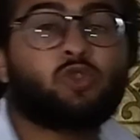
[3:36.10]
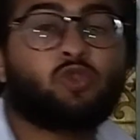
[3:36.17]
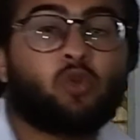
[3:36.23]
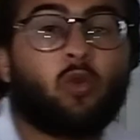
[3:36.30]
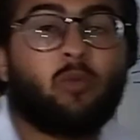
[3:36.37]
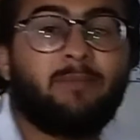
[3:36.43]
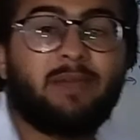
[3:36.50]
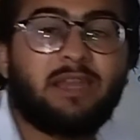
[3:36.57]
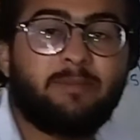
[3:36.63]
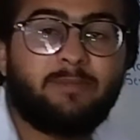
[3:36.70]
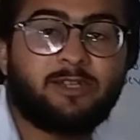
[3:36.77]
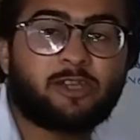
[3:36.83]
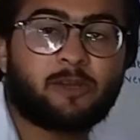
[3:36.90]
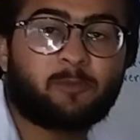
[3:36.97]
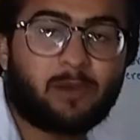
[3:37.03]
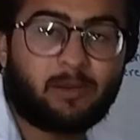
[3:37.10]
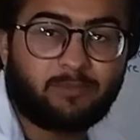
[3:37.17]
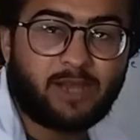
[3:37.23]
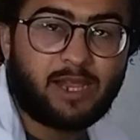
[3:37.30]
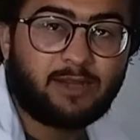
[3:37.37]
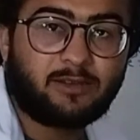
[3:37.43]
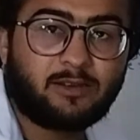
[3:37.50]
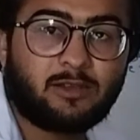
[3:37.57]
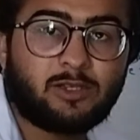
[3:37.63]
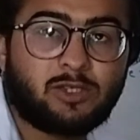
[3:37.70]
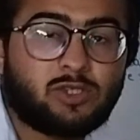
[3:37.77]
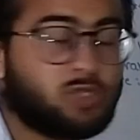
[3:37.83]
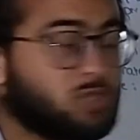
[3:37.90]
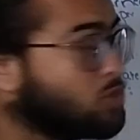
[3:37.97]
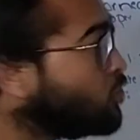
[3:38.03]
2 mm from that.
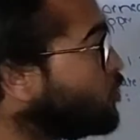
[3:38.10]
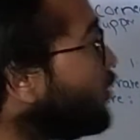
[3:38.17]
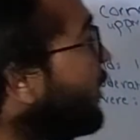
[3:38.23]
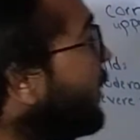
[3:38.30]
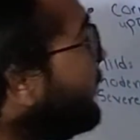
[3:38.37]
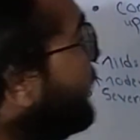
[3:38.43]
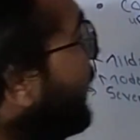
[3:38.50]
So it